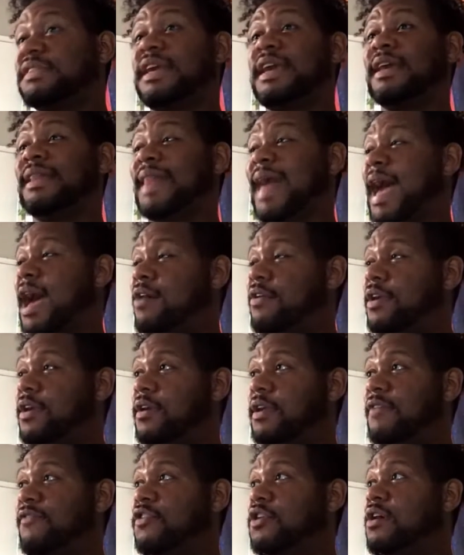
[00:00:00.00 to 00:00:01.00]
Sing
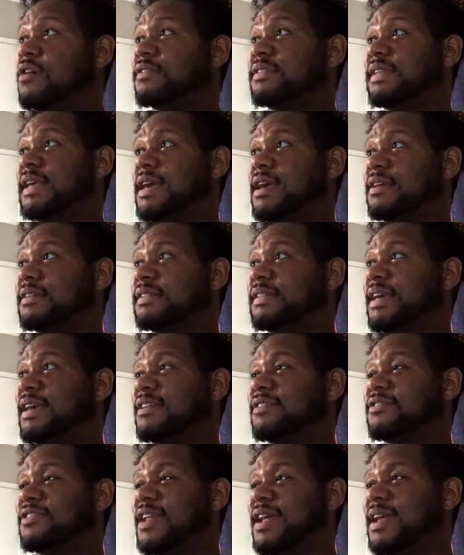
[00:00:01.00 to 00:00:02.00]
louder. If you're gonna
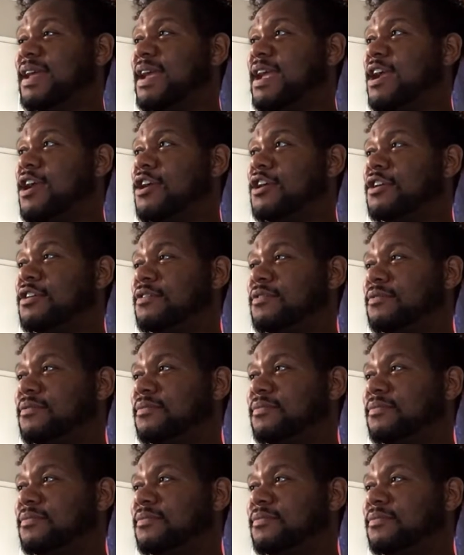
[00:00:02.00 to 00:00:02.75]
sing so they can hear you.